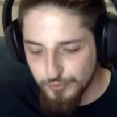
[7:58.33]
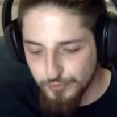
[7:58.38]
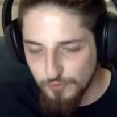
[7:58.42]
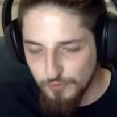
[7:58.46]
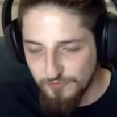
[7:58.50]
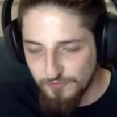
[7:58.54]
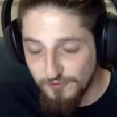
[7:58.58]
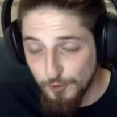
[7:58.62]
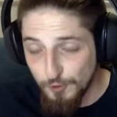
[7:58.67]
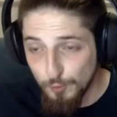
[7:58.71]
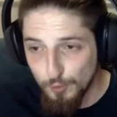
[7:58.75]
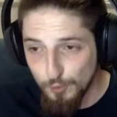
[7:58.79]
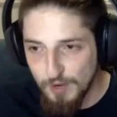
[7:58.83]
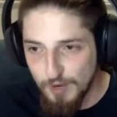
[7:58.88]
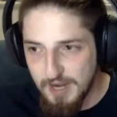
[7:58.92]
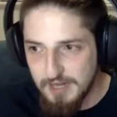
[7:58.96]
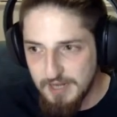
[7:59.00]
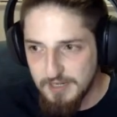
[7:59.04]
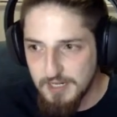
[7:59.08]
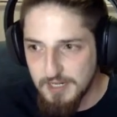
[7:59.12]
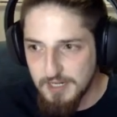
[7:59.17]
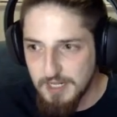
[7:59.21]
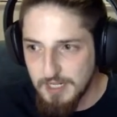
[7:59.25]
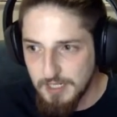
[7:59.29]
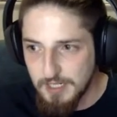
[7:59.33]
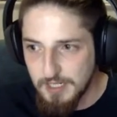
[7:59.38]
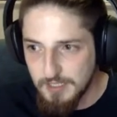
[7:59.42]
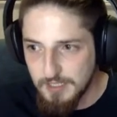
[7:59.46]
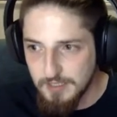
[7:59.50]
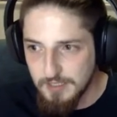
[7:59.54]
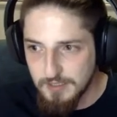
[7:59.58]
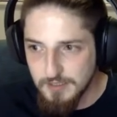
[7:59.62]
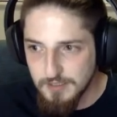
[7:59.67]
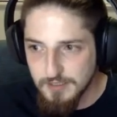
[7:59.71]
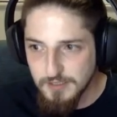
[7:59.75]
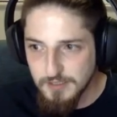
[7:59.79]
Film Red
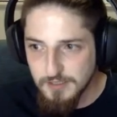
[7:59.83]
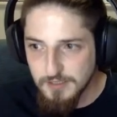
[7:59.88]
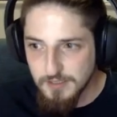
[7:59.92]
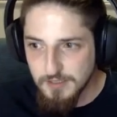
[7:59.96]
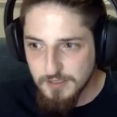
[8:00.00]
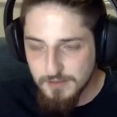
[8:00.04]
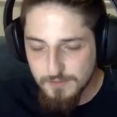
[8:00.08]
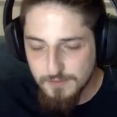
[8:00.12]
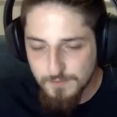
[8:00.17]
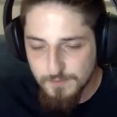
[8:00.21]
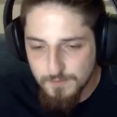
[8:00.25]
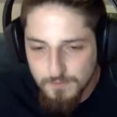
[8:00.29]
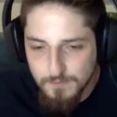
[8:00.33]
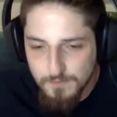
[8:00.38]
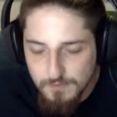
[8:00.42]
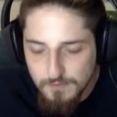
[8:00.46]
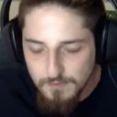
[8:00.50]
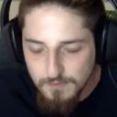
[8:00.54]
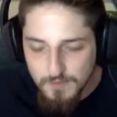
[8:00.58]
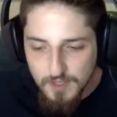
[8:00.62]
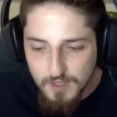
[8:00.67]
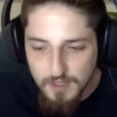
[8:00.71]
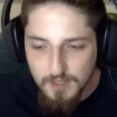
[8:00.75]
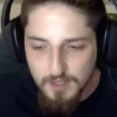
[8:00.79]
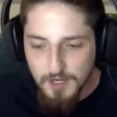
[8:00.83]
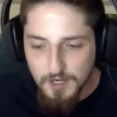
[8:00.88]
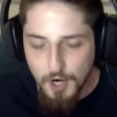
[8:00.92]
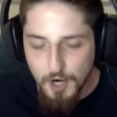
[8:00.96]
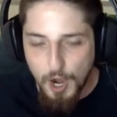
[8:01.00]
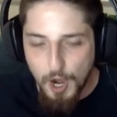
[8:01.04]
is an